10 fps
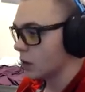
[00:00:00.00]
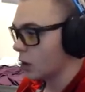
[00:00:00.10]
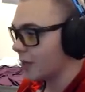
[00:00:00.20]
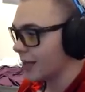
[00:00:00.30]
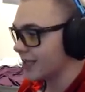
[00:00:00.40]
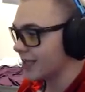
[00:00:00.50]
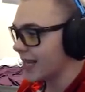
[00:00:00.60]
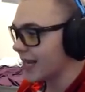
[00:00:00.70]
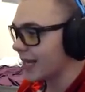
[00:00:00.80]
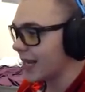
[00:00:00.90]
It's going to be a
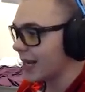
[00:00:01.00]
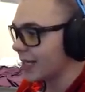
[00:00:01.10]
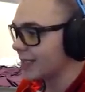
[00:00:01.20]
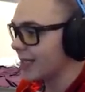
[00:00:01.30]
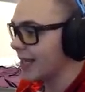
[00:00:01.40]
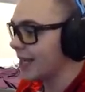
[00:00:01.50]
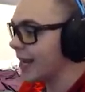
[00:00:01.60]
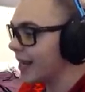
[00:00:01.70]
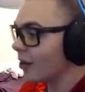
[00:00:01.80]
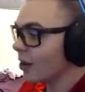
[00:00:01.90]
2nd and 10
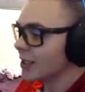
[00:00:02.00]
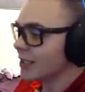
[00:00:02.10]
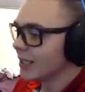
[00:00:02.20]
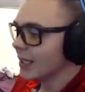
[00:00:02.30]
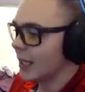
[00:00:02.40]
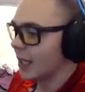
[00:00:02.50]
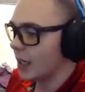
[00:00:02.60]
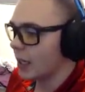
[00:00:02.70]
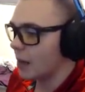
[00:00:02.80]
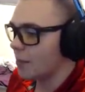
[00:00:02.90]
here.
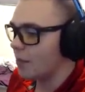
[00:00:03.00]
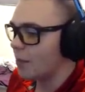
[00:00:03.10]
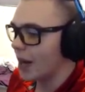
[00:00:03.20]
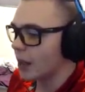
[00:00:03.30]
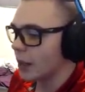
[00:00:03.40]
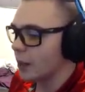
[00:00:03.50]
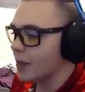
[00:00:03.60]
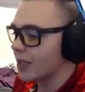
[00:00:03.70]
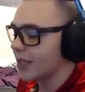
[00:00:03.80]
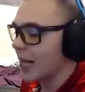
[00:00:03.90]
And I barely
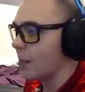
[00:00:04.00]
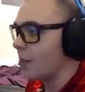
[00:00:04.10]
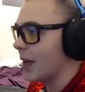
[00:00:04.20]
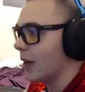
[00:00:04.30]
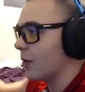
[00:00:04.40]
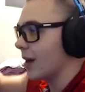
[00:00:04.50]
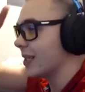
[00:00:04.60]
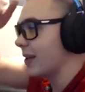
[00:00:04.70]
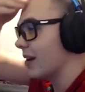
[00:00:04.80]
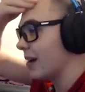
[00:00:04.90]
missed that pick right